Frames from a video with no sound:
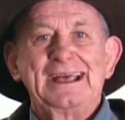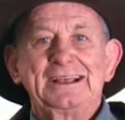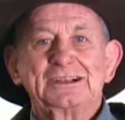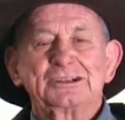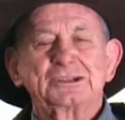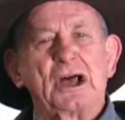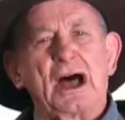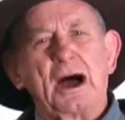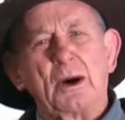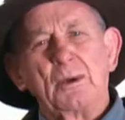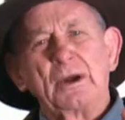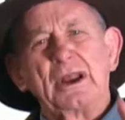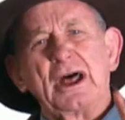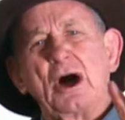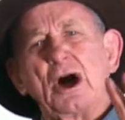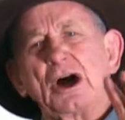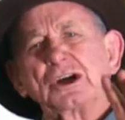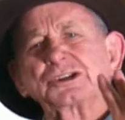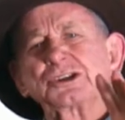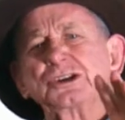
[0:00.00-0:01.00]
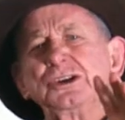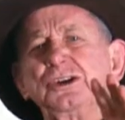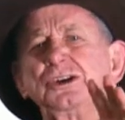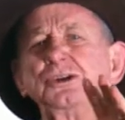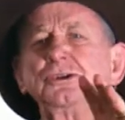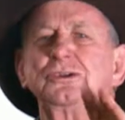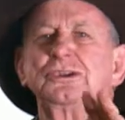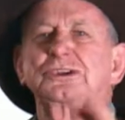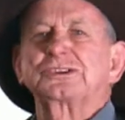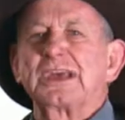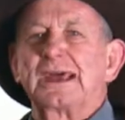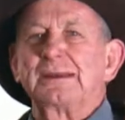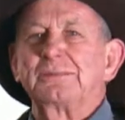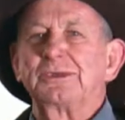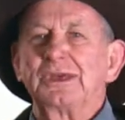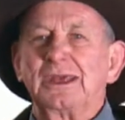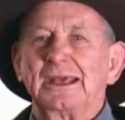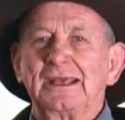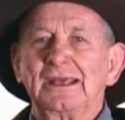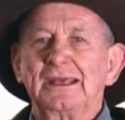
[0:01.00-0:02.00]
So I want to ask you to do the same
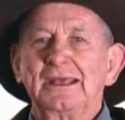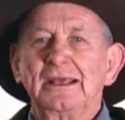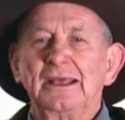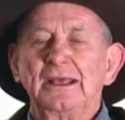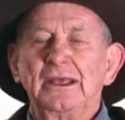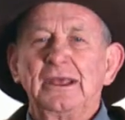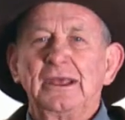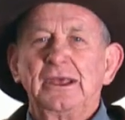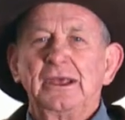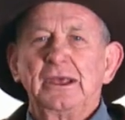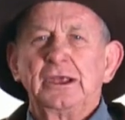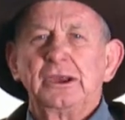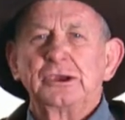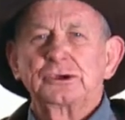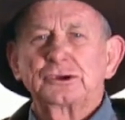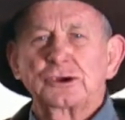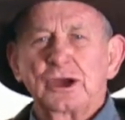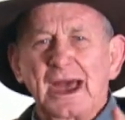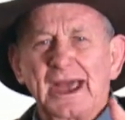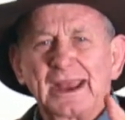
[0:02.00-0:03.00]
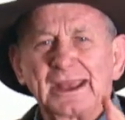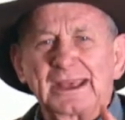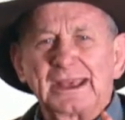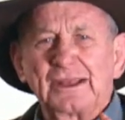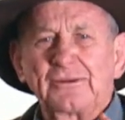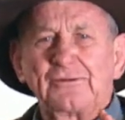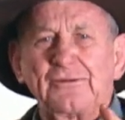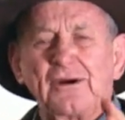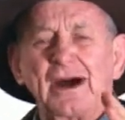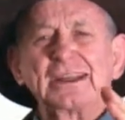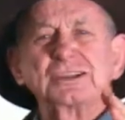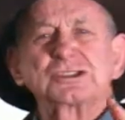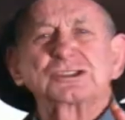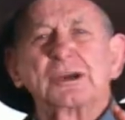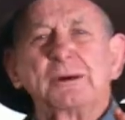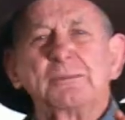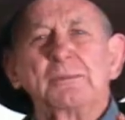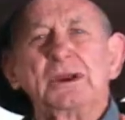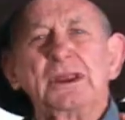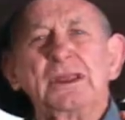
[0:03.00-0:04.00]
thing. Try and find
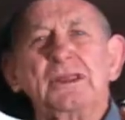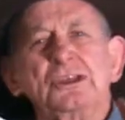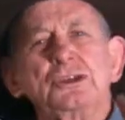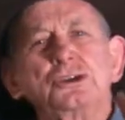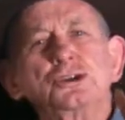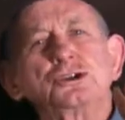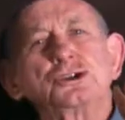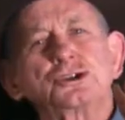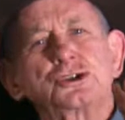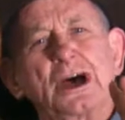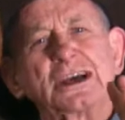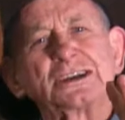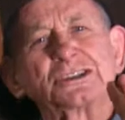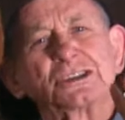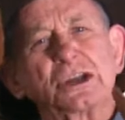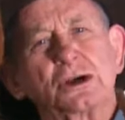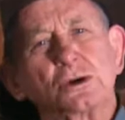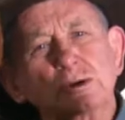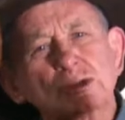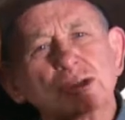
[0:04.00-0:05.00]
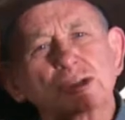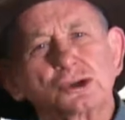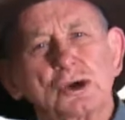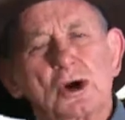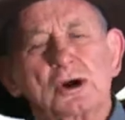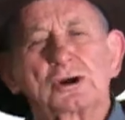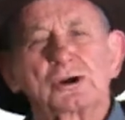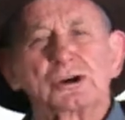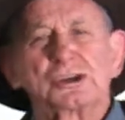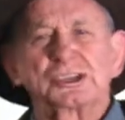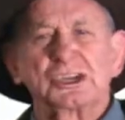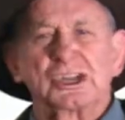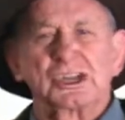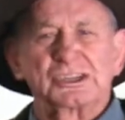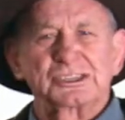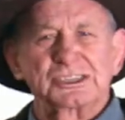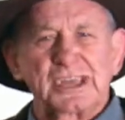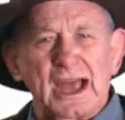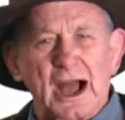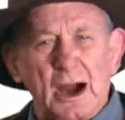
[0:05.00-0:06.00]
somebody that you trust, a good, strong Christian,
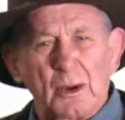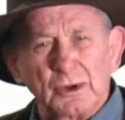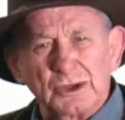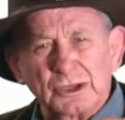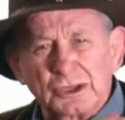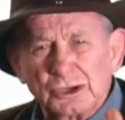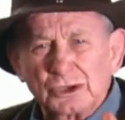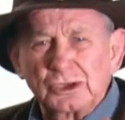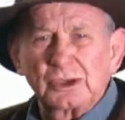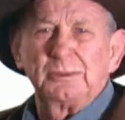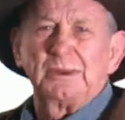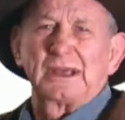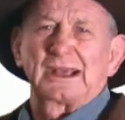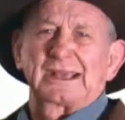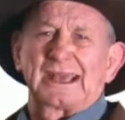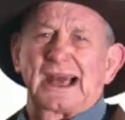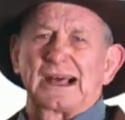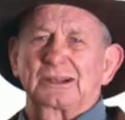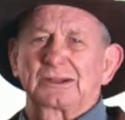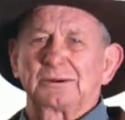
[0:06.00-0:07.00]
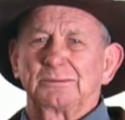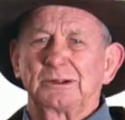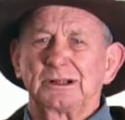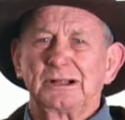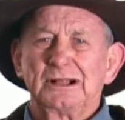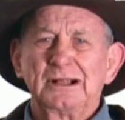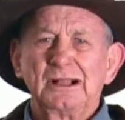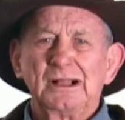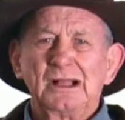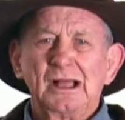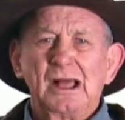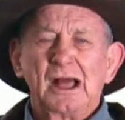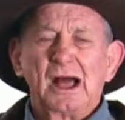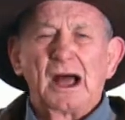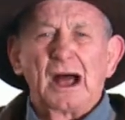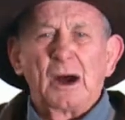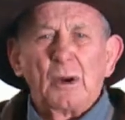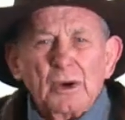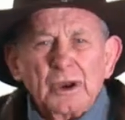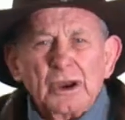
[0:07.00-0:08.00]
and say, I want you to be accountable.
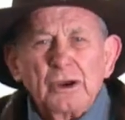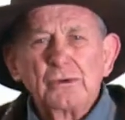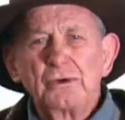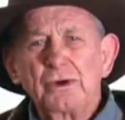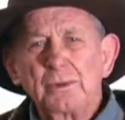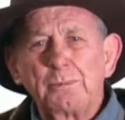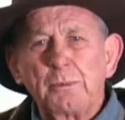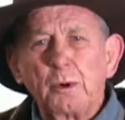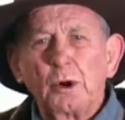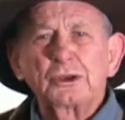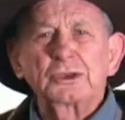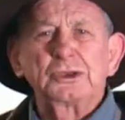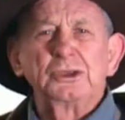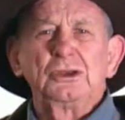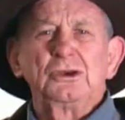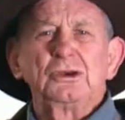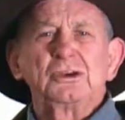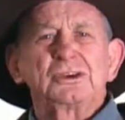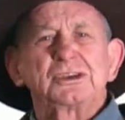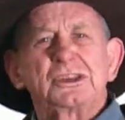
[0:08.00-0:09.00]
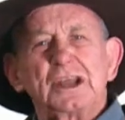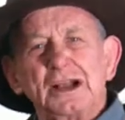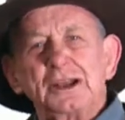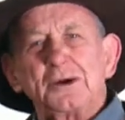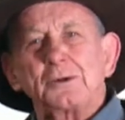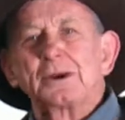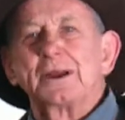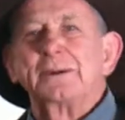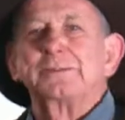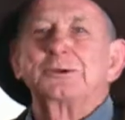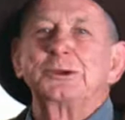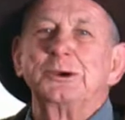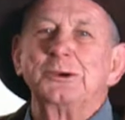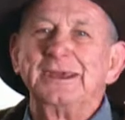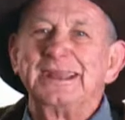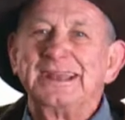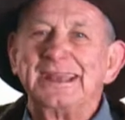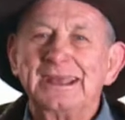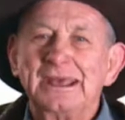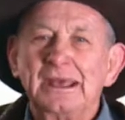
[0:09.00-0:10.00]
I want to report to you and tell you what I'm
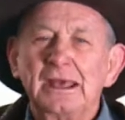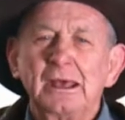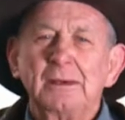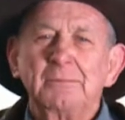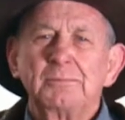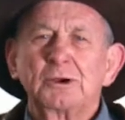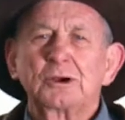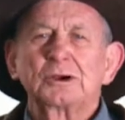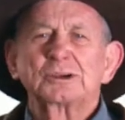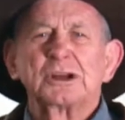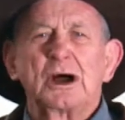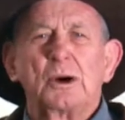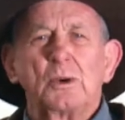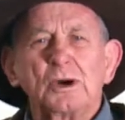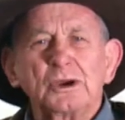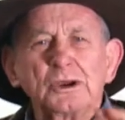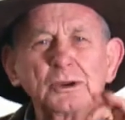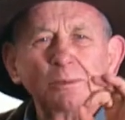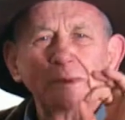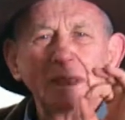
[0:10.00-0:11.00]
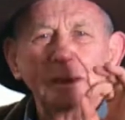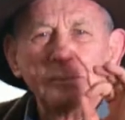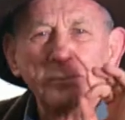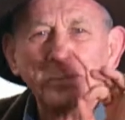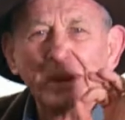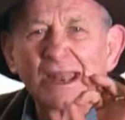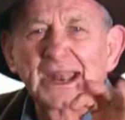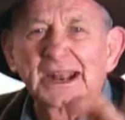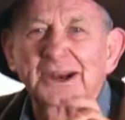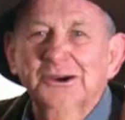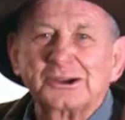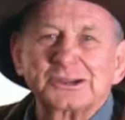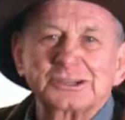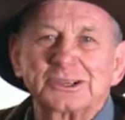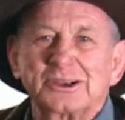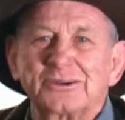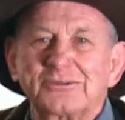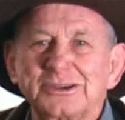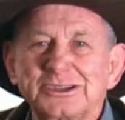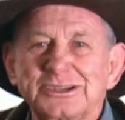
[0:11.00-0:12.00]
doing, because I want to be a better
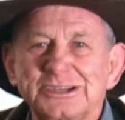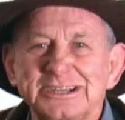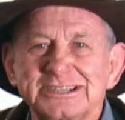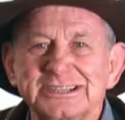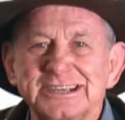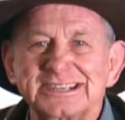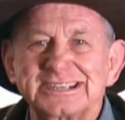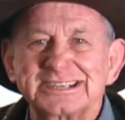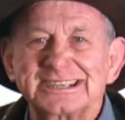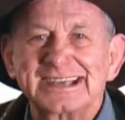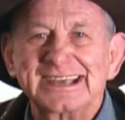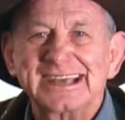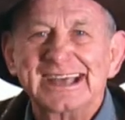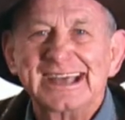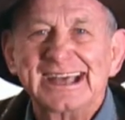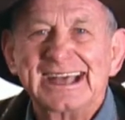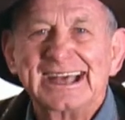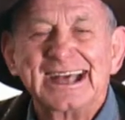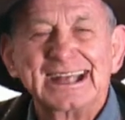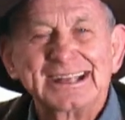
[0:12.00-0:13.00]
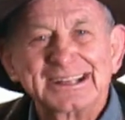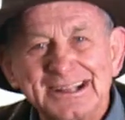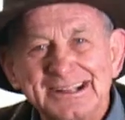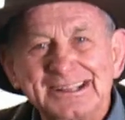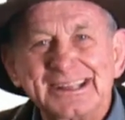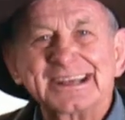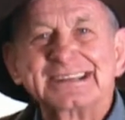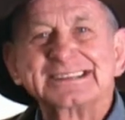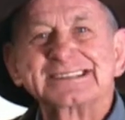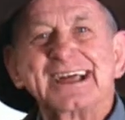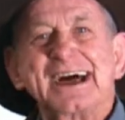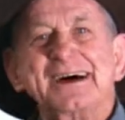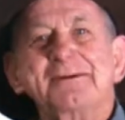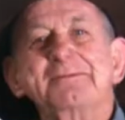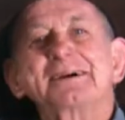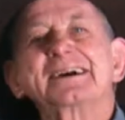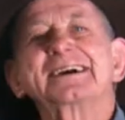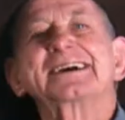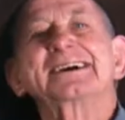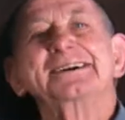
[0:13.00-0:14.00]
Christian for Jesus. Until next time,
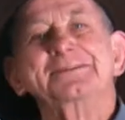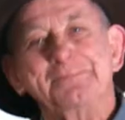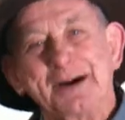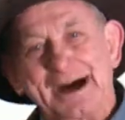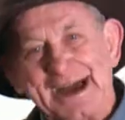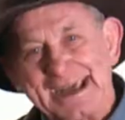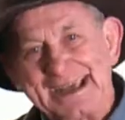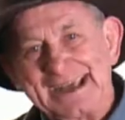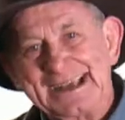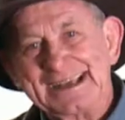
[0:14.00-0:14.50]
goodbye.